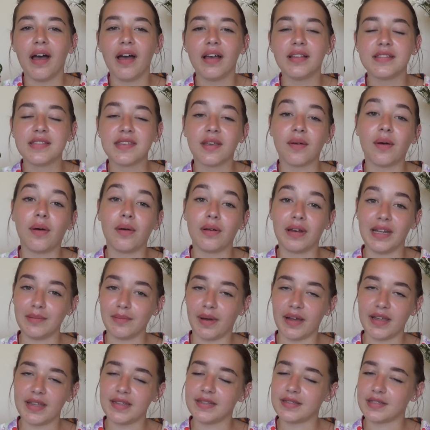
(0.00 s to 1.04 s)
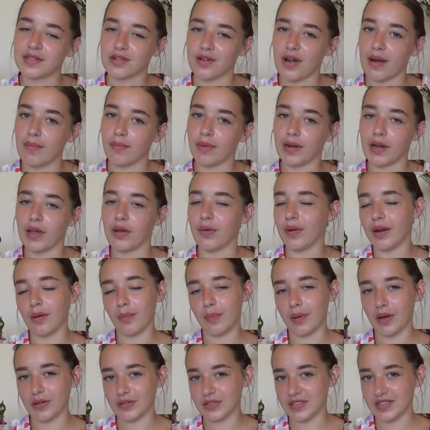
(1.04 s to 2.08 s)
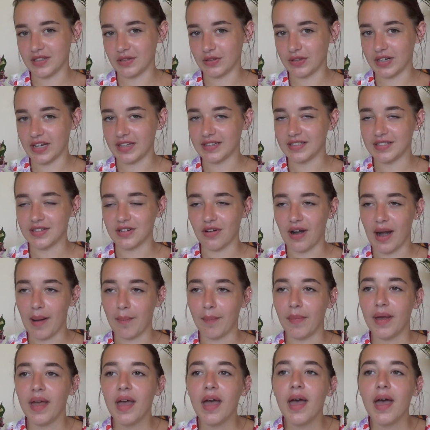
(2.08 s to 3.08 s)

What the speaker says: so I'll link my Instagram below and I'll post it on Instagram.